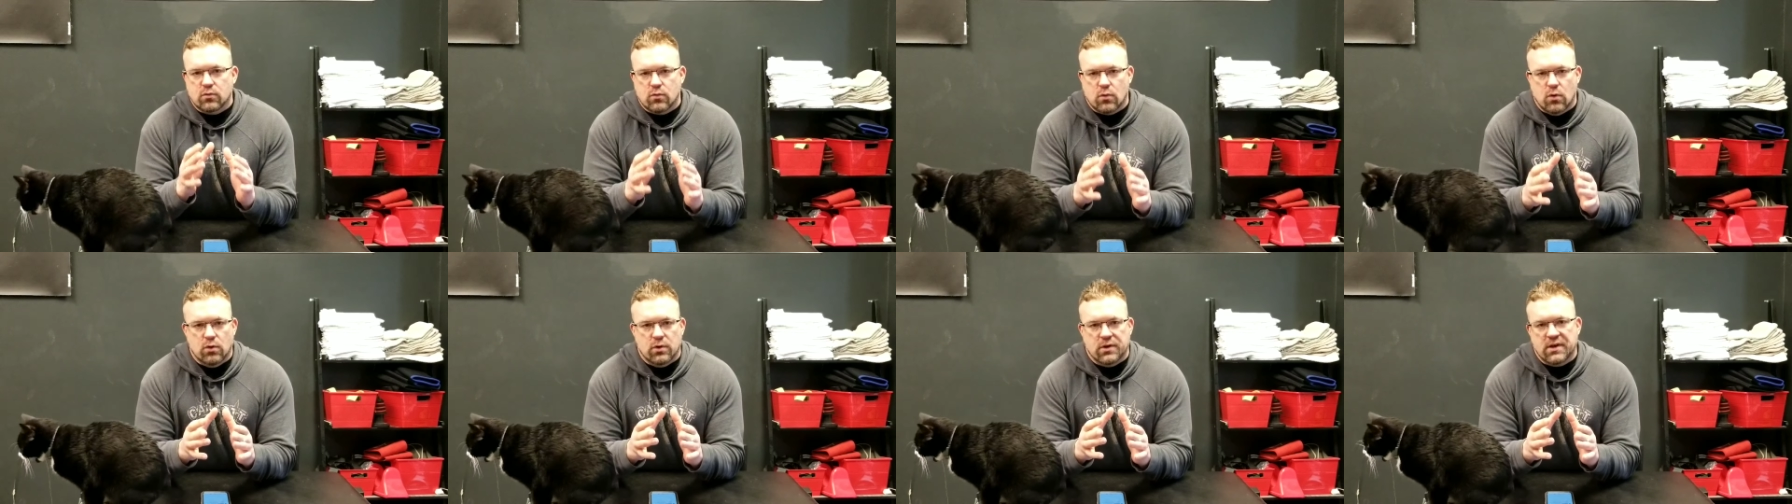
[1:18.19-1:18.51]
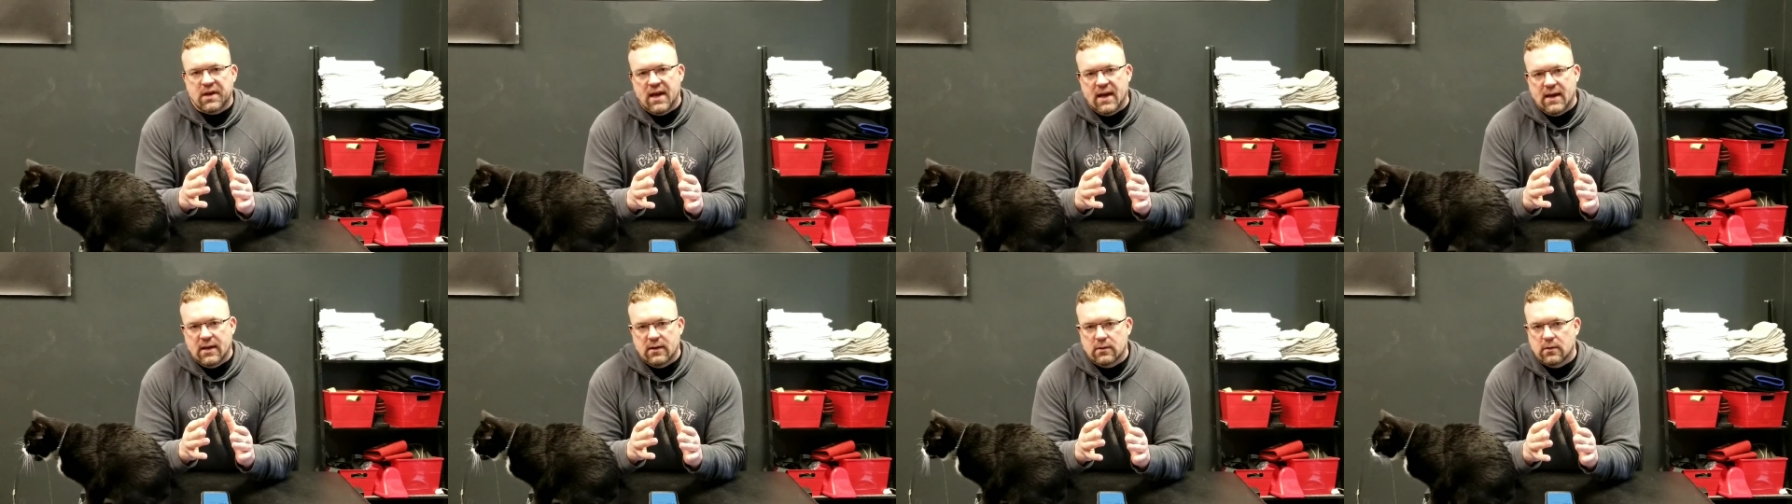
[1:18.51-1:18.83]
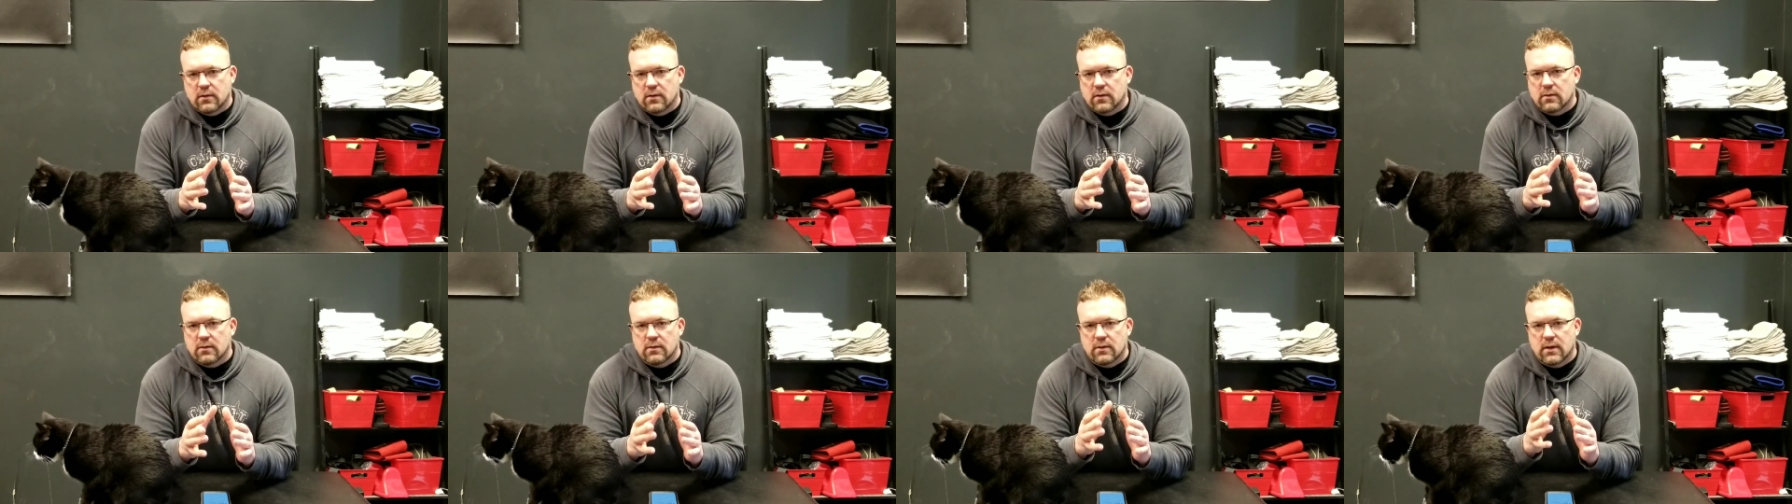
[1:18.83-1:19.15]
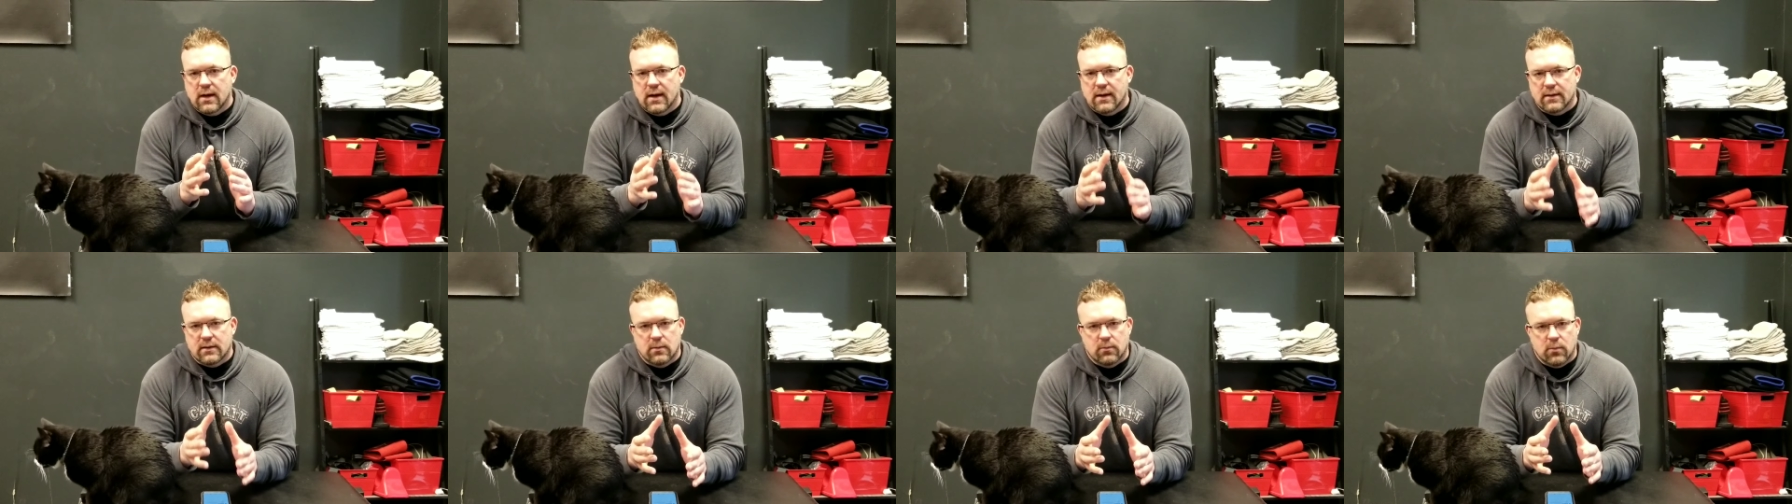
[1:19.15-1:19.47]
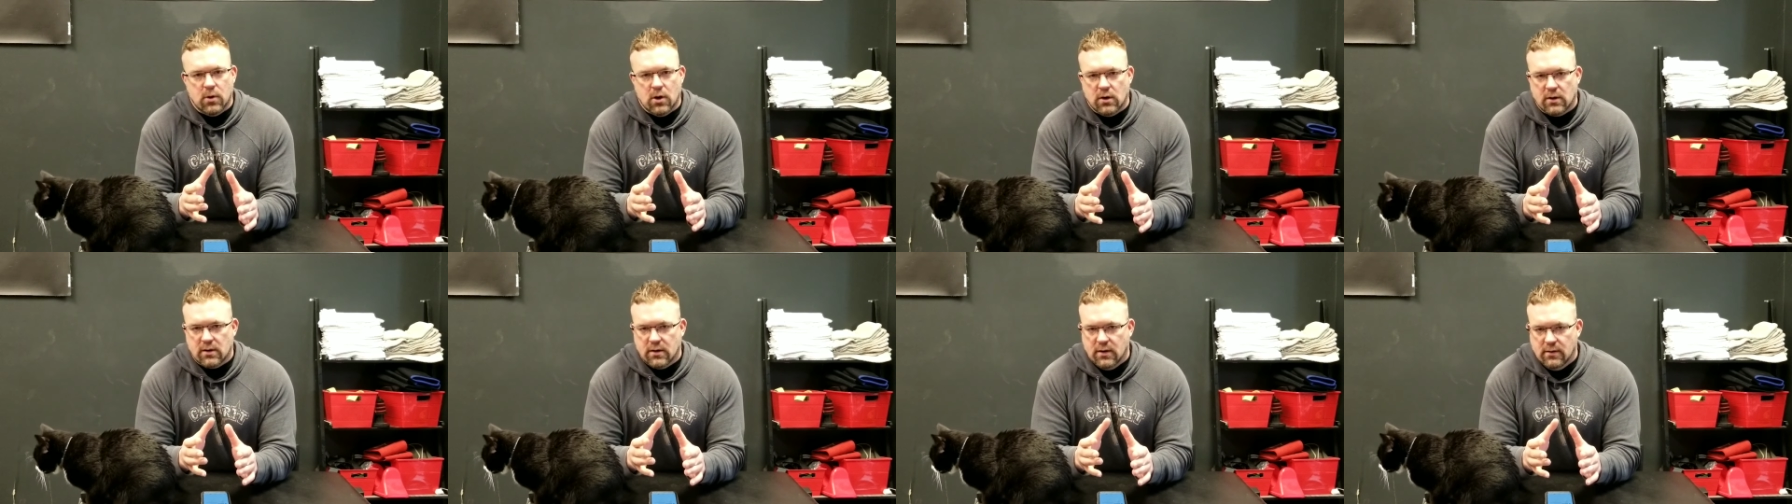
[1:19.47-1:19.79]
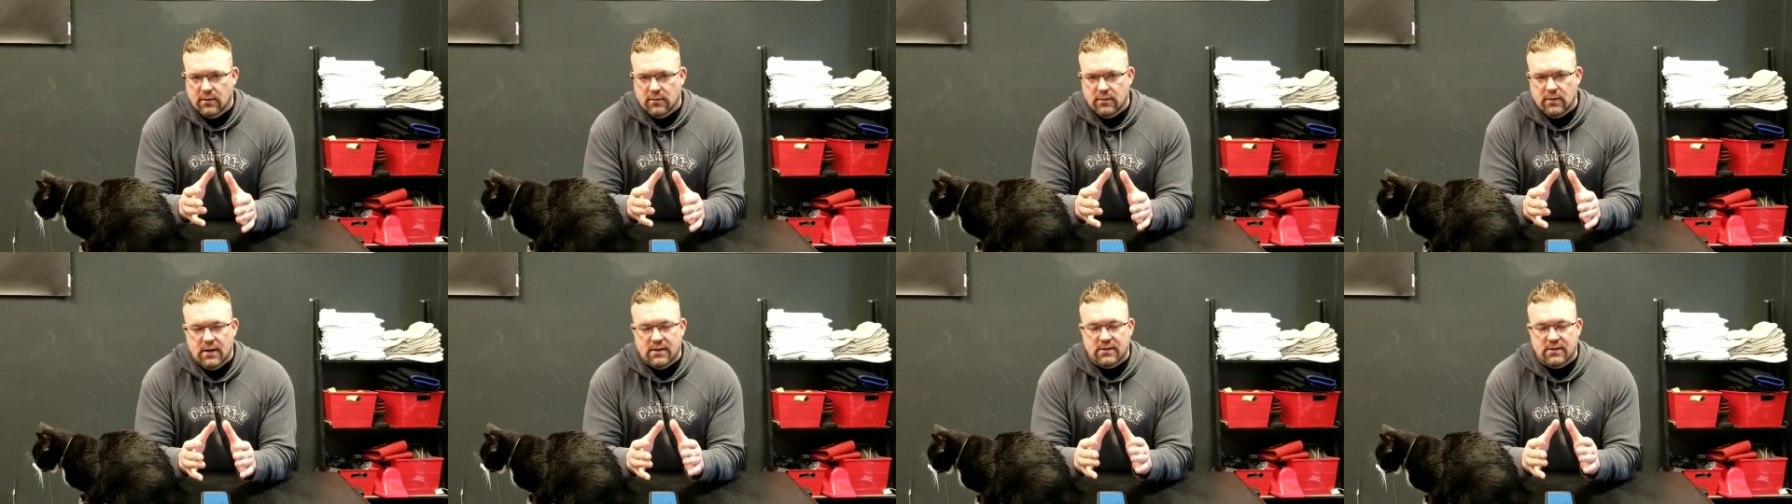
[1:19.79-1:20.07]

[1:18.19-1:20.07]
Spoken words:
rolling handle on the market.